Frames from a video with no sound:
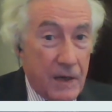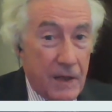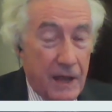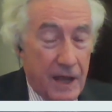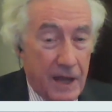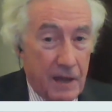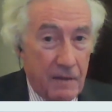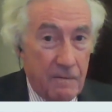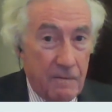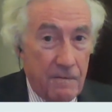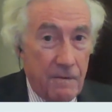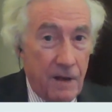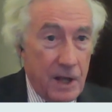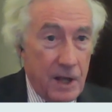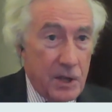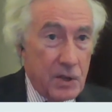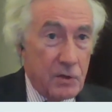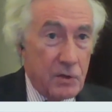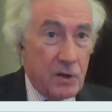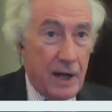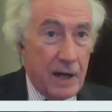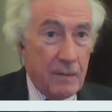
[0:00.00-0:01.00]
They had a
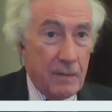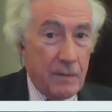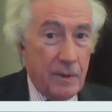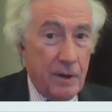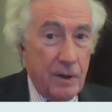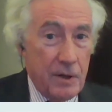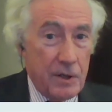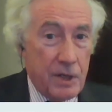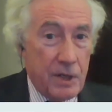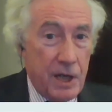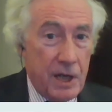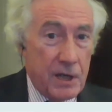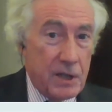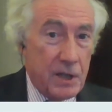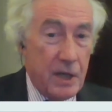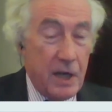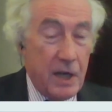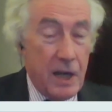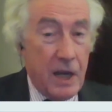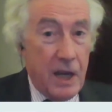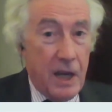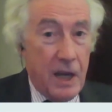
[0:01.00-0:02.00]
fast-track
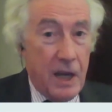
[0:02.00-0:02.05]
process